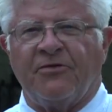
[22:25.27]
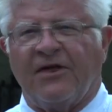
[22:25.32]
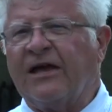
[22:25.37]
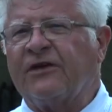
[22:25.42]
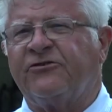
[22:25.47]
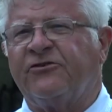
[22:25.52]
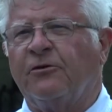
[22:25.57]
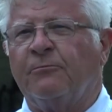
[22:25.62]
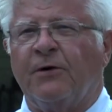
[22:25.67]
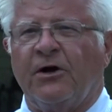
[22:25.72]

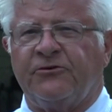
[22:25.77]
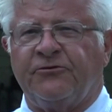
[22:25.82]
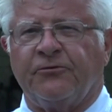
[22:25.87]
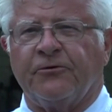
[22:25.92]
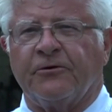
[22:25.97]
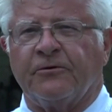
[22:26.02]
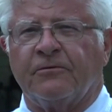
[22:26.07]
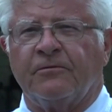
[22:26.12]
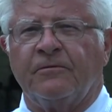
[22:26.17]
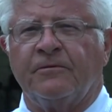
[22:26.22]
thanks so much
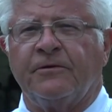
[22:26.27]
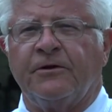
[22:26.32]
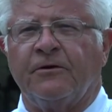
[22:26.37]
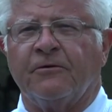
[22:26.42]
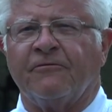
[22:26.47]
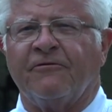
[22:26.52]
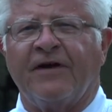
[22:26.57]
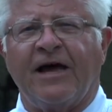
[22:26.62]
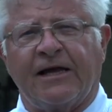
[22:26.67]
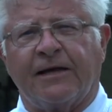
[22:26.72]
for
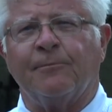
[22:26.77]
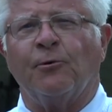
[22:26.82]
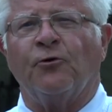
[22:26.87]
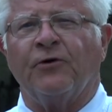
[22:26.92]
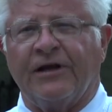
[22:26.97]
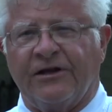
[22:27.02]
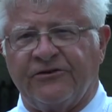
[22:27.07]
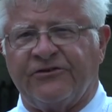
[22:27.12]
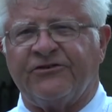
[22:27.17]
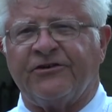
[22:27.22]
your valuable
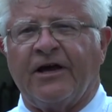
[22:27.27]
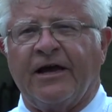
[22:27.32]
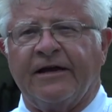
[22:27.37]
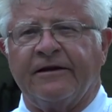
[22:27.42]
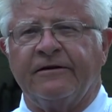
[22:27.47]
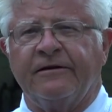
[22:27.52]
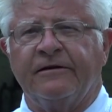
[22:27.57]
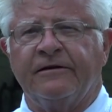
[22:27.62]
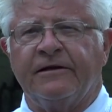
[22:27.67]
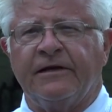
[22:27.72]

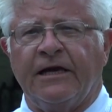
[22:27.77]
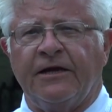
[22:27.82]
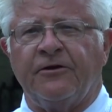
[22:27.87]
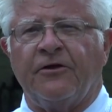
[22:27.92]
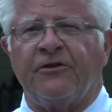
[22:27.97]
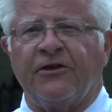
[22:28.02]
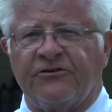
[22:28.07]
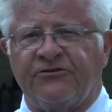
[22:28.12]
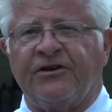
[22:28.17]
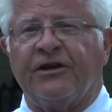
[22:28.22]
insight into
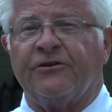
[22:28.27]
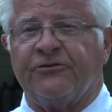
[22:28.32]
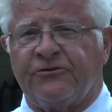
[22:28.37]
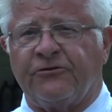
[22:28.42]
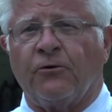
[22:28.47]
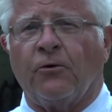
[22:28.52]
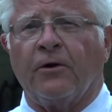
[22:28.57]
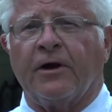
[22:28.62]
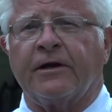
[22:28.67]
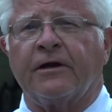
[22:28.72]
this
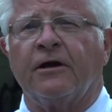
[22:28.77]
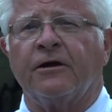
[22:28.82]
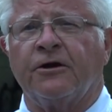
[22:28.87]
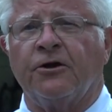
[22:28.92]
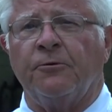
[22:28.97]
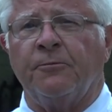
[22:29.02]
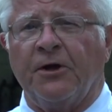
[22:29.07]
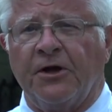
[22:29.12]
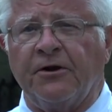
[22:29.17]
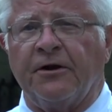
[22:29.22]
historic
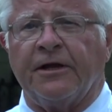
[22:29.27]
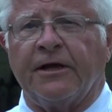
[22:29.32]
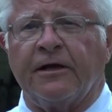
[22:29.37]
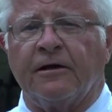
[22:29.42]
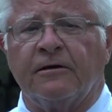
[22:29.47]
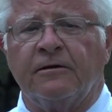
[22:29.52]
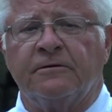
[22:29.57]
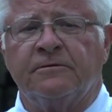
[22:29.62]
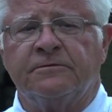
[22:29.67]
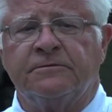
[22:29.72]
community.
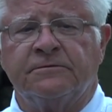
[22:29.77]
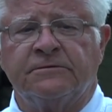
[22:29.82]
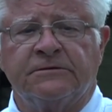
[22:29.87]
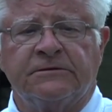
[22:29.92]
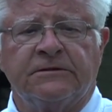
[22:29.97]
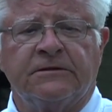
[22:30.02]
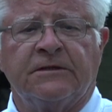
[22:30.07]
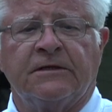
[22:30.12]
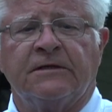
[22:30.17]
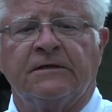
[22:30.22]

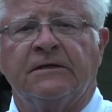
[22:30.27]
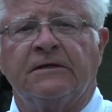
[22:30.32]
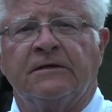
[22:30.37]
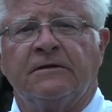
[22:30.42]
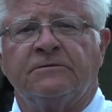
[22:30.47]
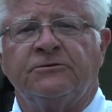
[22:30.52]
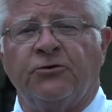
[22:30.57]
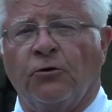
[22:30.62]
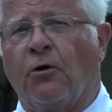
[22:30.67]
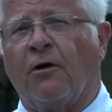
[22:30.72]

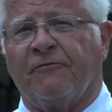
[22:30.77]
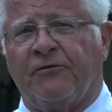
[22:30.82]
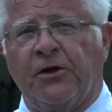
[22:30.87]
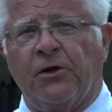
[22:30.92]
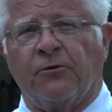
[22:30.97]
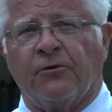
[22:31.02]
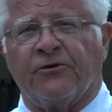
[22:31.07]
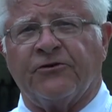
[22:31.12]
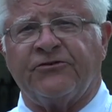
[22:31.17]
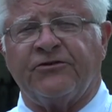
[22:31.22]
To our
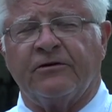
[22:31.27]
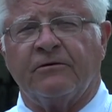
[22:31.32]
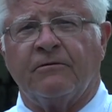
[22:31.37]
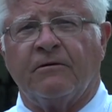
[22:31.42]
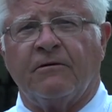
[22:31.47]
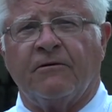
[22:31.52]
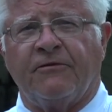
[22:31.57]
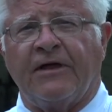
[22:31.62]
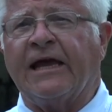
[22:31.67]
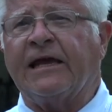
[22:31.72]
viewers,
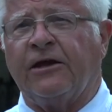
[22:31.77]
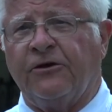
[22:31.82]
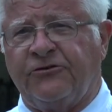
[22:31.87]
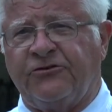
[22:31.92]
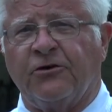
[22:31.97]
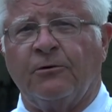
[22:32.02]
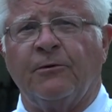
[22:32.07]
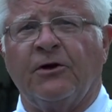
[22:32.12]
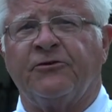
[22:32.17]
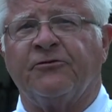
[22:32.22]
thank you
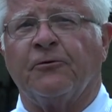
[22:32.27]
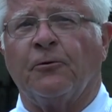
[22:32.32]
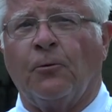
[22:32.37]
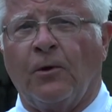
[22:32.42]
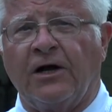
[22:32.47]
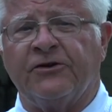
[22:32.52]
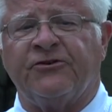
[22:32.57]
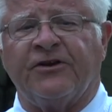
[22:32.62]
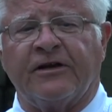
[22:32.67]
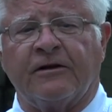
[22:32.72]
so much for
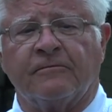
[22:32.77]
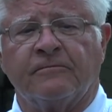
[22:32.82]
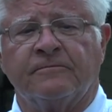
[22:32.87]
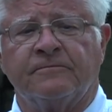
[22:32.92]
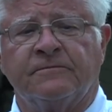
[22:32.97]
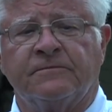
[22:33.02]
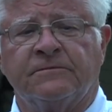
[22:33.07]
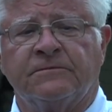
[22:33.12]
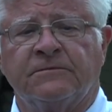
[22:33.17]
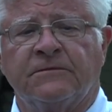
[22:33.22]
watching.
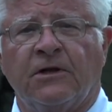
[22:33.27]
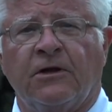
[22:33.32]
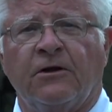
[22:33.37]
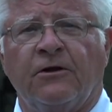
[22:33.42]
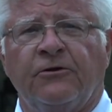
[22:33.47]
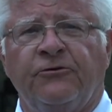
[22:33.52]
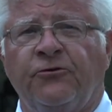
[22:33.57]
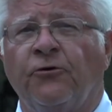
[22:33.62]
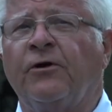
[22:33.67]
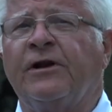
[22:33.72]

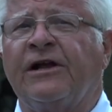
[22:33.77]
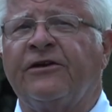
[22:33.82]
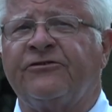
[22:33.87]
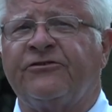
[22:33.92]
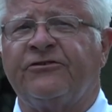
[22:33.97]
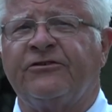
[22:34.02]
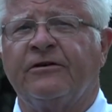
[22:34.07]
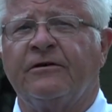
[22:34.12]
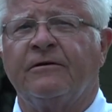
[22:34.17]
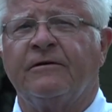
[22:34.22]
Join
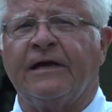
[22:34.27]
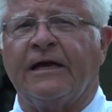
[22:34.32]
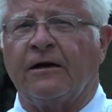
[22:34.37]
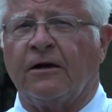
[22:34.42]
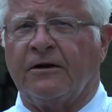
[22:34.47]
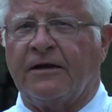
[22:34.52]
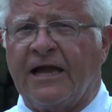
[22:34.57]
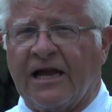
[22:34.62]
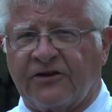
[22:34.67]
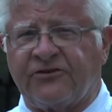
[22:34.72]
us in
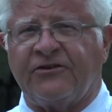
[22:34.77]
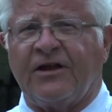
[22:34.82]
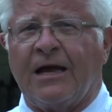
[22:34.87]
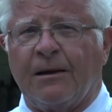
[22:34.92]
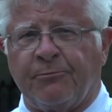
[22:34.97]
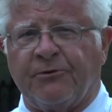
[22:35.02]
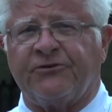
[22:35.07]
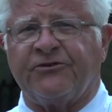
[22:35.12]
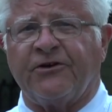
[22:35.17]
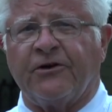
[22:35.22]
our next
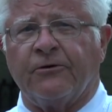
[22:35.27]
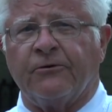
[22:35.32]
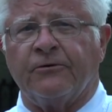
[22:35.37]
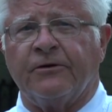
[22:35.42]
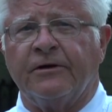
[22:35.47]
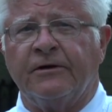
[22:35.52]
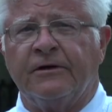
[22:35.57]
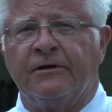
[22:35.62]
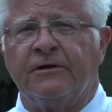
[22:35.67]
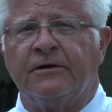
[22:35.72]
episode
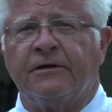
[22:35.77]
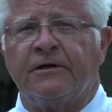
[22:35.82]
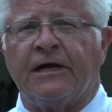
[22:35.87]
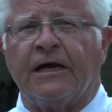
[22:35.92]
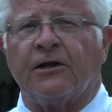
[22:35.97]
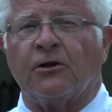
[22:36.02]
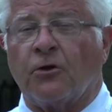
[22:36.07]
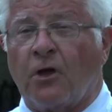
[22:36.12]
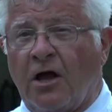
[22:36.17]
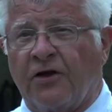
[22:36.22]

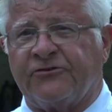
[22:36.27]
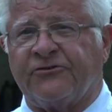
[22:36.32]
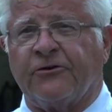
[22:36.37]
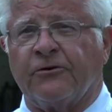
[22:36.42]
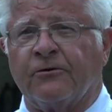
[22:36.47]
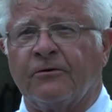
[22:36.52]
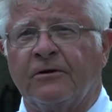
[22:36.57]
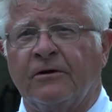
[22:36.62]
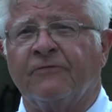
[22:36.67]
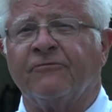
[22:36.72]
in
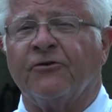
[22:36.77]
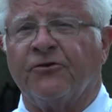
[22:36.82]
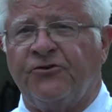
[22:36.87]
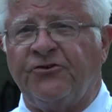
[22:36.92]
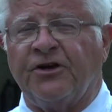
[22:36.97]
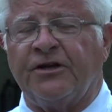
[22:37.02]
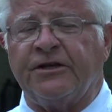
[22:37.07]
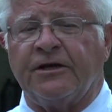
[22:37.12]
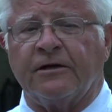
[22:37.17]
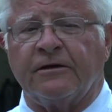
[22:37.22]
Gloucester,
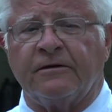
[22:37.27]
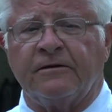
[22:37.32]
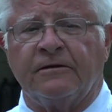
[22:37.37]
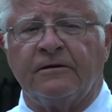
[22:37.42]
Virginia.